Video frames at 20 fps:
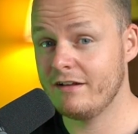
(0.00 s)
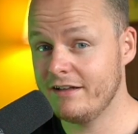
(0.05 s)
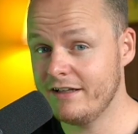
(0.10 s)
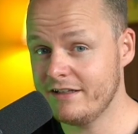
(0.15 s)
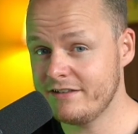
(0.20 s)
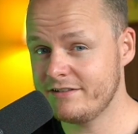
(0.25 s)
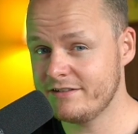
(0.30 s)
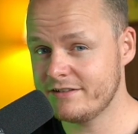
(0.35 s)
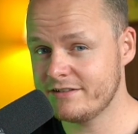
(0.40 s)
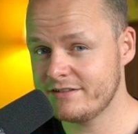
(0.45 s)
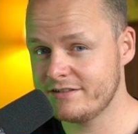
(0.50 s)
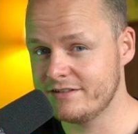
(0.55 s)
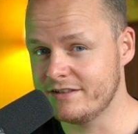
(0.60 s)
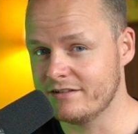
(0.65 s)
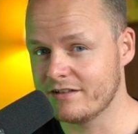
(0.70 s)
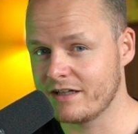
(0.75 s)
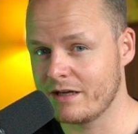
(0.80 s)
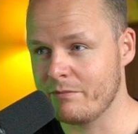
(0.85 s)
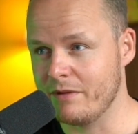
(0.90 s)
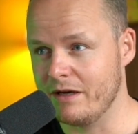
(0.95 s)
Let's just
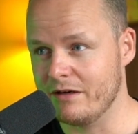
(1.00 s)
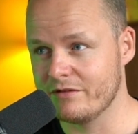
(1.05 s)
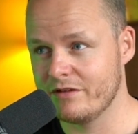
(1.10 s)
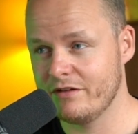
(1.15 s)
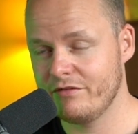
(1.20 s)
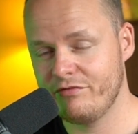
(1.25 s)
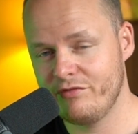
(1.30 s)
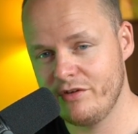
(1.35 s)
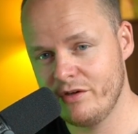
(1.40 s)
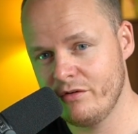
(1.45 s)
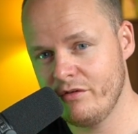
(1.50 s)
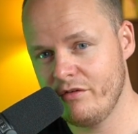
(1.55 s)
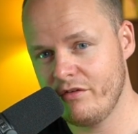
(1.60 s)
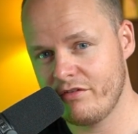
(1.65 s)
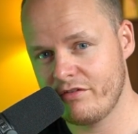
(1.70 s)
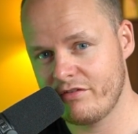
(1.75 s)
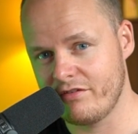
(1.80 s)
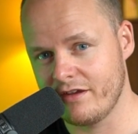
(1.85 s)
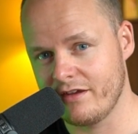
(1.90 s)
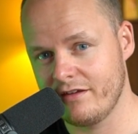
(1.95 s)
talk about the few
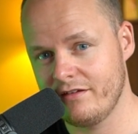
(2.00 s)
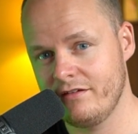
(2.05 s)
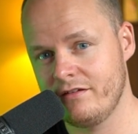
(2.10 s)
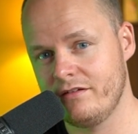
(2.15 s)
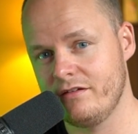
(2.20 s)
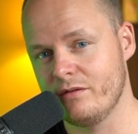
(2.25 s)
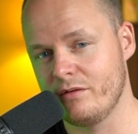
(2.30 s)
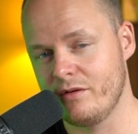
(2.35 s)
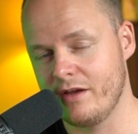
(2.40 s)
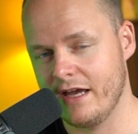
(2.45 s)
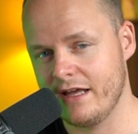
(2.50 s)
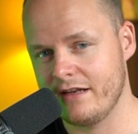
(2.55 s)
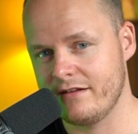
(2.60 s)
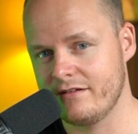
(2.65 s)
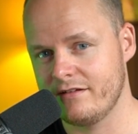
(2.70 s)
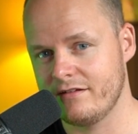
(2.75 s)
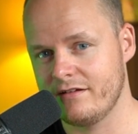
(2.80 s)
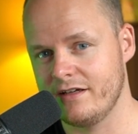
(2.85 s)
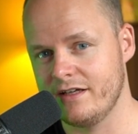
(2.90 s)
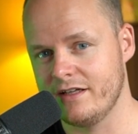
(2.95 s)
things you
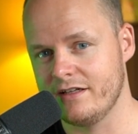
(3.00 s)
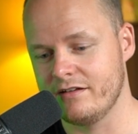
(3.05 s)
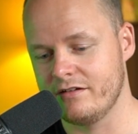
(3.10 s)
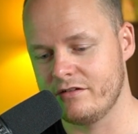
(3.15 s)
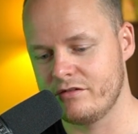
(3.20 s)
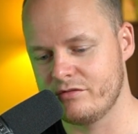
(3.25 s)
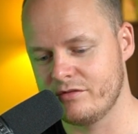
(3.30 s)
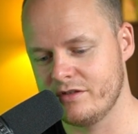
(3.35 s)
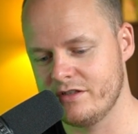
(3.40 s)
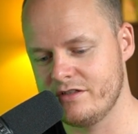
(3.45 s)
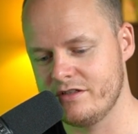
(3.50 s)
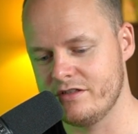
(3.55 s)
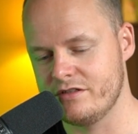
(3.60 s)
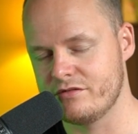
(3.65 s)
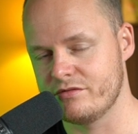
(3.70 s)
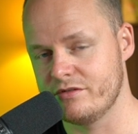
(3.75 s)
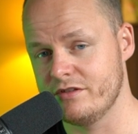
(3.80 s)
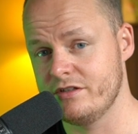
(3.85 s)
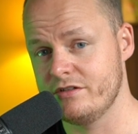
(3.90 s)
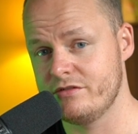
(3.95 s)
get in the
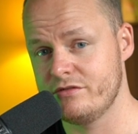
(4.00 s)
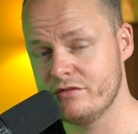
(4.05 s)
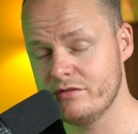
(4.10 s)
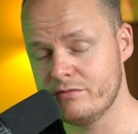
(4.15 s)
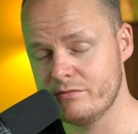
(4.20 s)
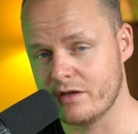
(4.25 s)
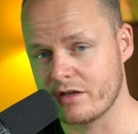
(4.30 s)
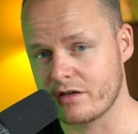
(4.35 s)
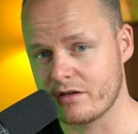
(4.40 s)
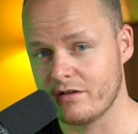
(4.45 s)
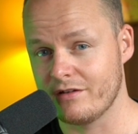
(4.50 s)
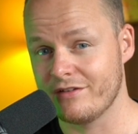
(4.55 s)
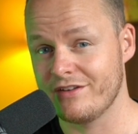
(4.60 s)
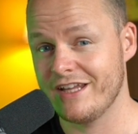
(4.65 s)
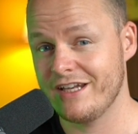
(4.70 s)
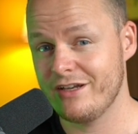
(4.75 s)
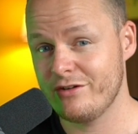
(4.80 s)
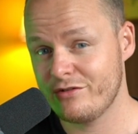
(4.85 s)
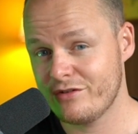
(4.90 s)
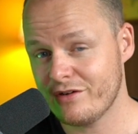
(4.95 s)
2022 model
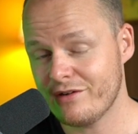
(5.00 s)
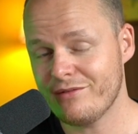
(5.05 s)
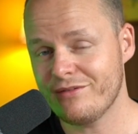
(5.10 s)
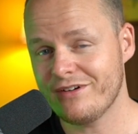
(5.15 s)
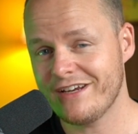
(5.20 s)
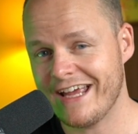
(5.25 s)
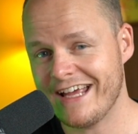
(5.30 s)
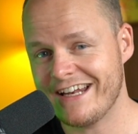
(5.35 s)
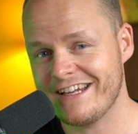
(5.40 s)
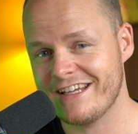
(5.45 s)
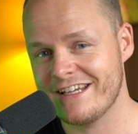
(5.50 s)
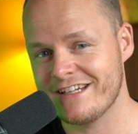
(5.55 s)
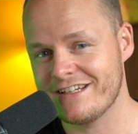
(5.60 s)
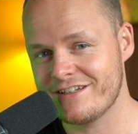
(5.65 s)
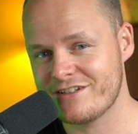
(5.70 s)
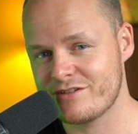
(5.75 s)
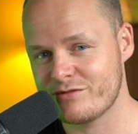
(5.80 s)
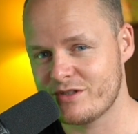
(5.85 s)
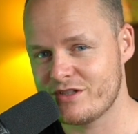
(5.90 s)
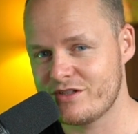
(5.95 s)
that you don't get in
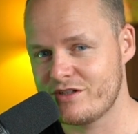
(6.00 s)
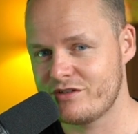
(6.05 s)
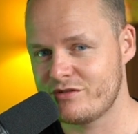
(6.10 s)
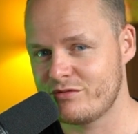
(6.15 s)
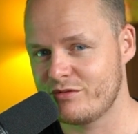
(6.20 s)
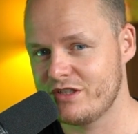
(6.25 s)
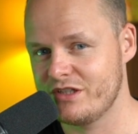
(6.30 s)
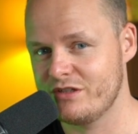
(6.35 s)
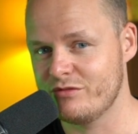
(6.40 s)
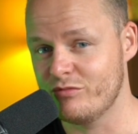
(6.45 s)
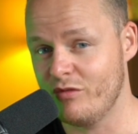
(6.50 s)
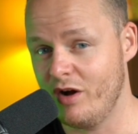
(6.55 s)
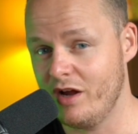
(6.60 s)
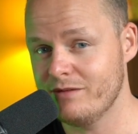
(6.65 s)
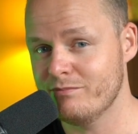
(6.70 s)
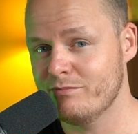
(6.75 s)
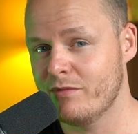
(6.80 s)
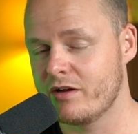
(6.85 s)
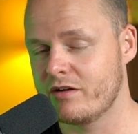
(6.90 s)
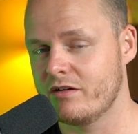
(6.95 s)
the
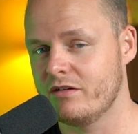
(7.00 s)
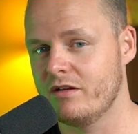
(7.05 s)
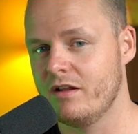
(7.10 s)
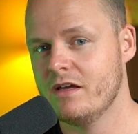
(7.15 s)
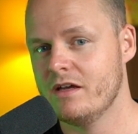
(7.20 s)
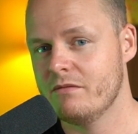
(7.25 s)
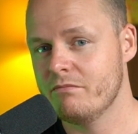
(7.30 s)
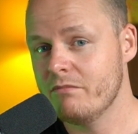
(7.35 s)
2021 model.